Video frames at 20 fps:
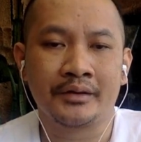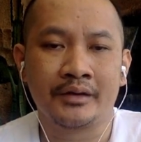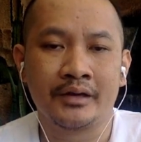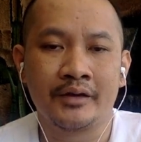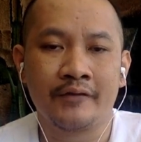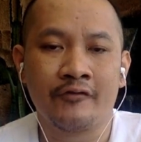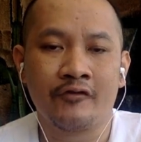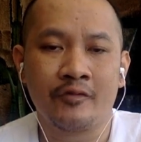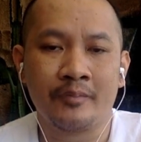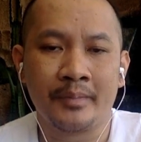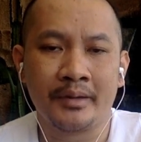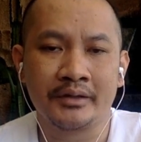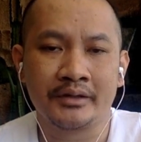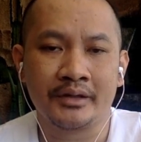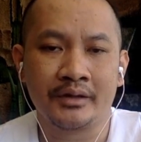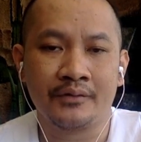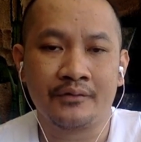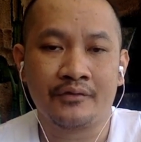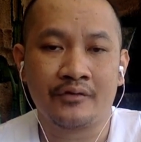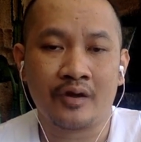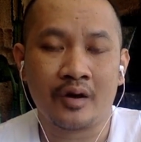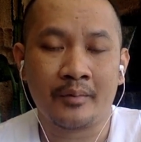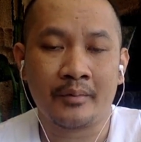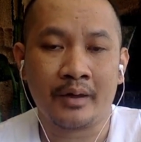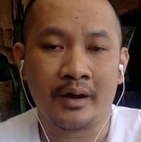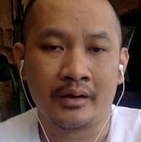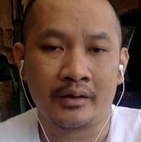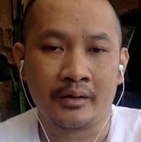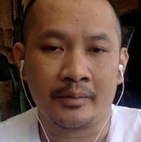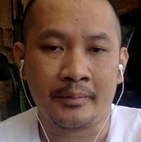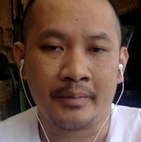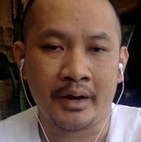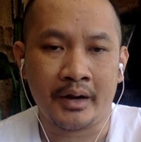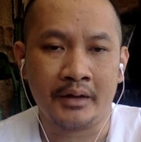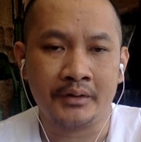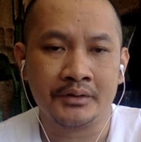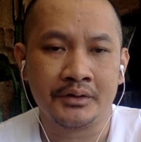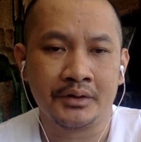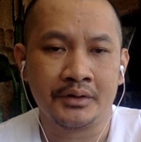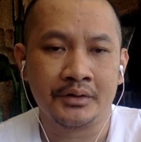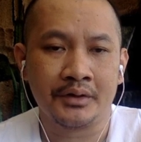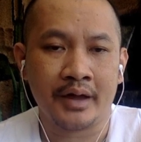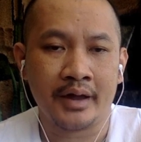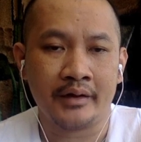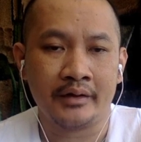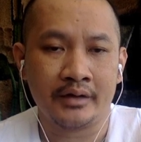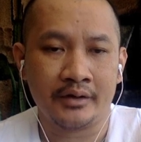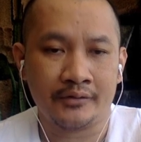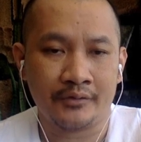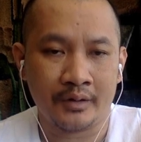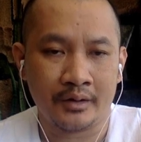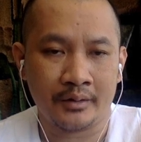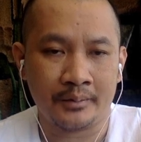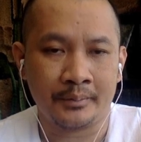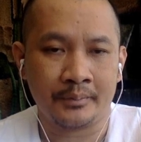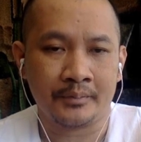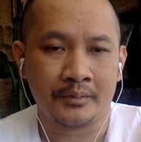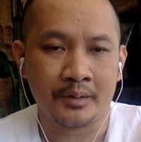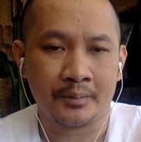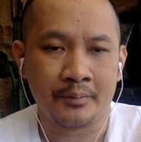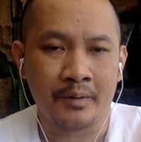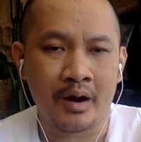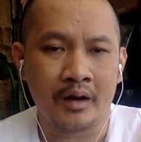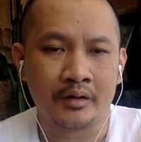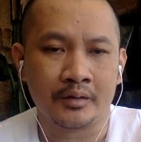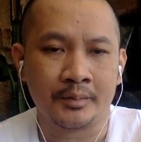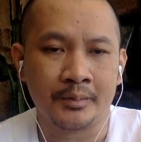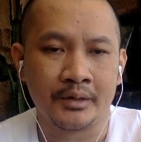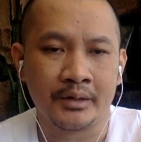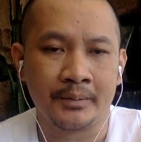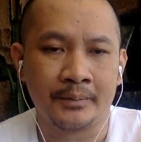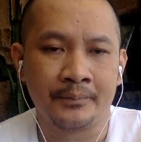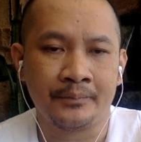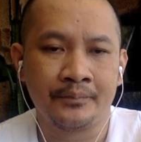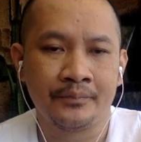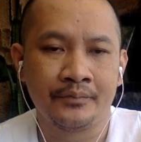information from other managers and different departments.